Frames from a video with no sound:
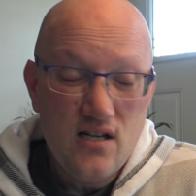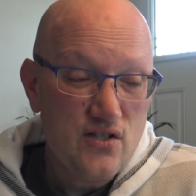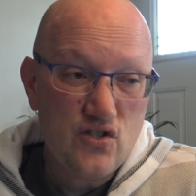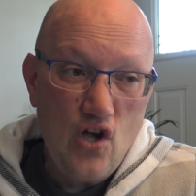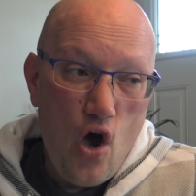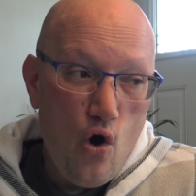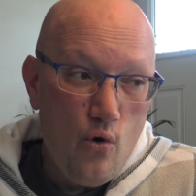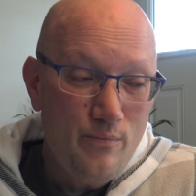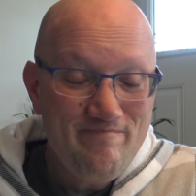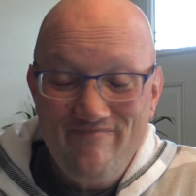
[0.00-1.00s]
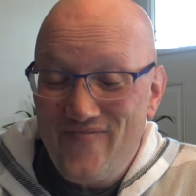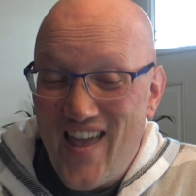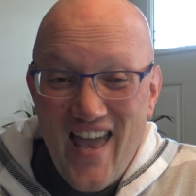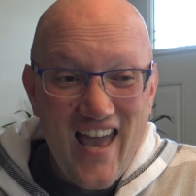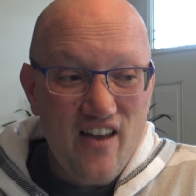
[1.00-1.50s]
So
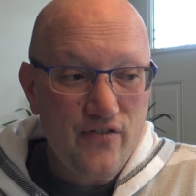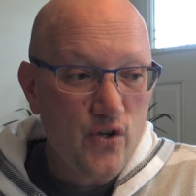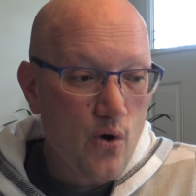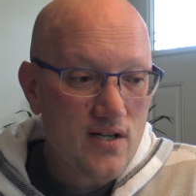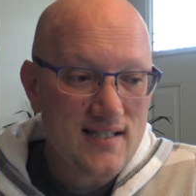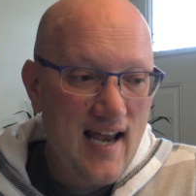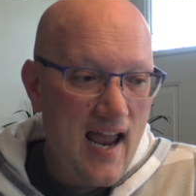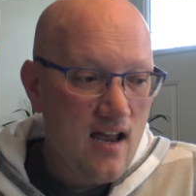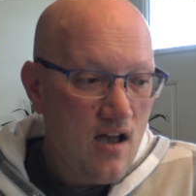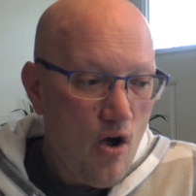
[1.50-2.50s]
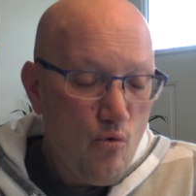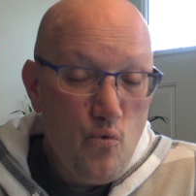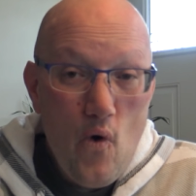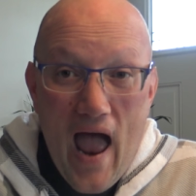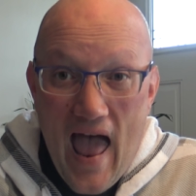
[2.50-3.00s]
if you are, say,
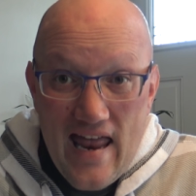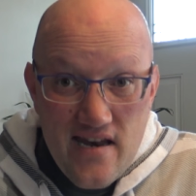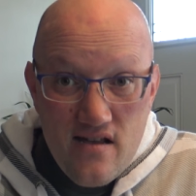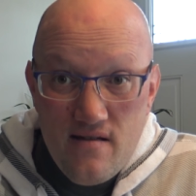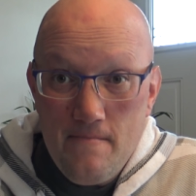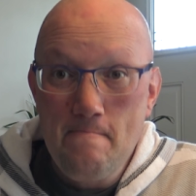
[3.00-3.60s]
Red